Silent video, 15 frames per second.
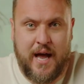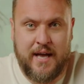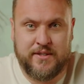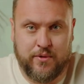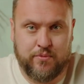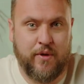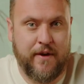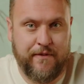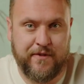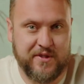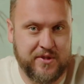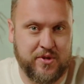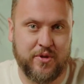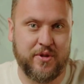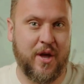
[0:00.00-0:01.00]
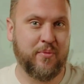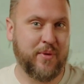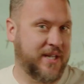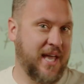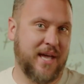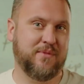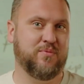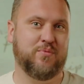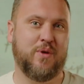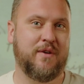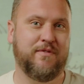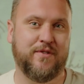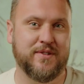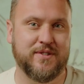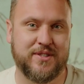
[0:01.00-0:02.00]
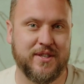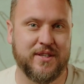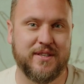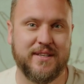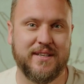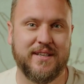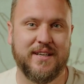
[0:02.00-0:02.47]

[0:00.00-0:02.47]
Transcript: as a reference, although we can reference it